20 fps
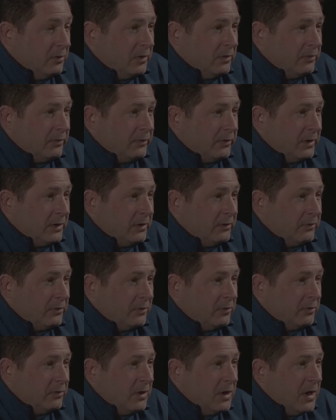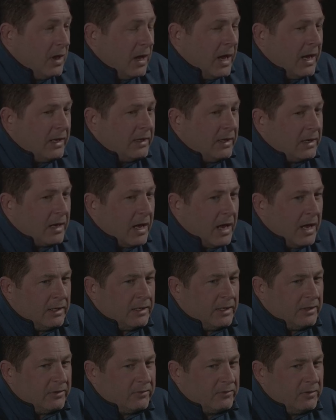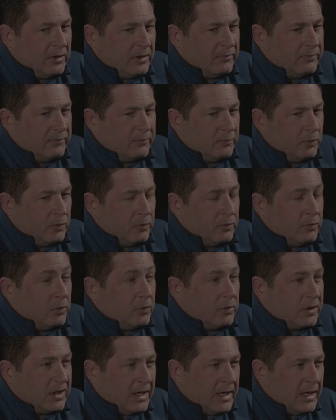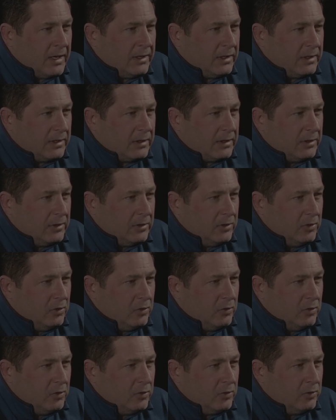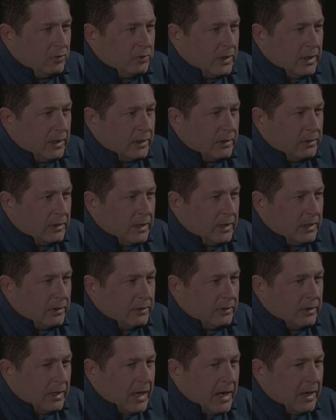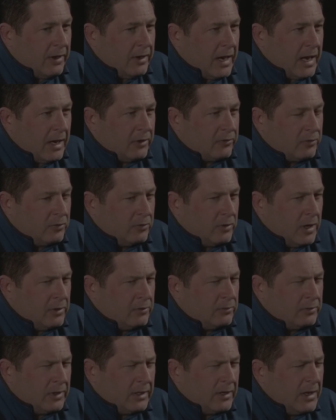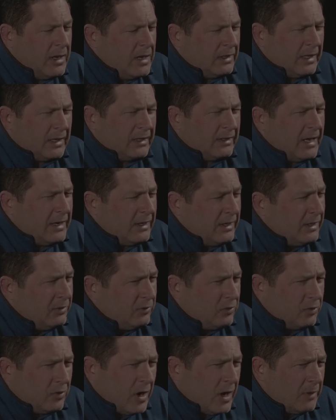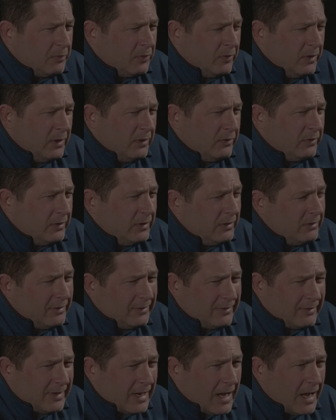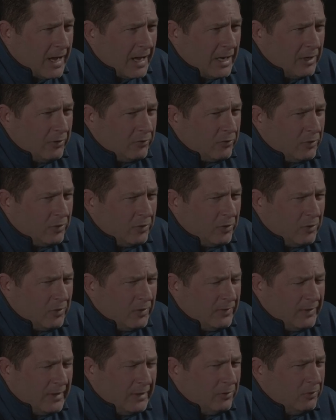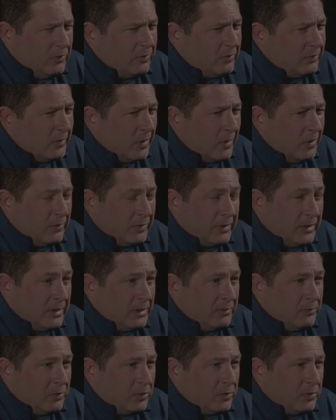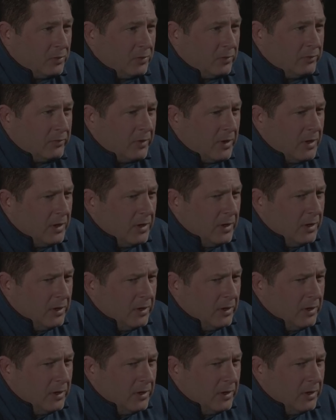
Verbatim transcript: You know what I'm saying? So yeah. I like I like stuff grown organic. You know, like like at natural. I don't like like a lot of indoor operations. It's like hydro, and they use salt and chemicals.